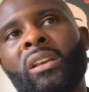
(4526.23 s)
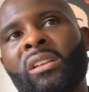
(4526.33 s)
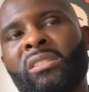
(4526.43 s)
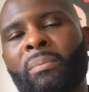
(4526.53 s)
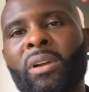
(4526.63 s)

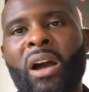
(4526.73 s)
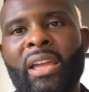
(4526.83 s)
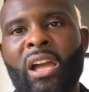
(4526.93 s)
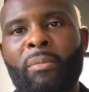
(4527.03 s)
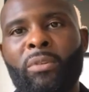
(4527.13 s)
some guy
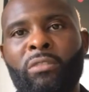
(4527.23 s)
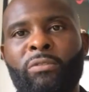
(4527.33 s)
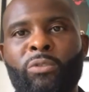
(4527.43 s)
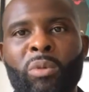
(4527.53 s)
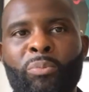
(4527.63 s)
coming over
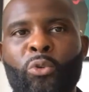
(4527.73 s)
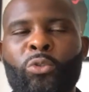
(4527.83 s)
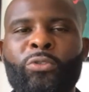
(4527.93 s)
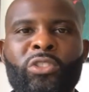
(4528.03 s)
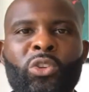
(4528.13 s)
from abroad
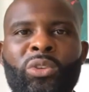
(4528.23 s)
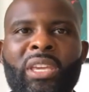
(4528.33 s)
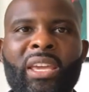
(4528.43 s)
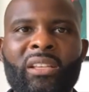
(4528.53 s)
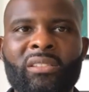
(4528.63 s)
for 2
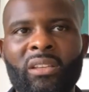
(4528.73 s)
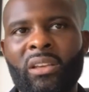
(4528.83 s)
years,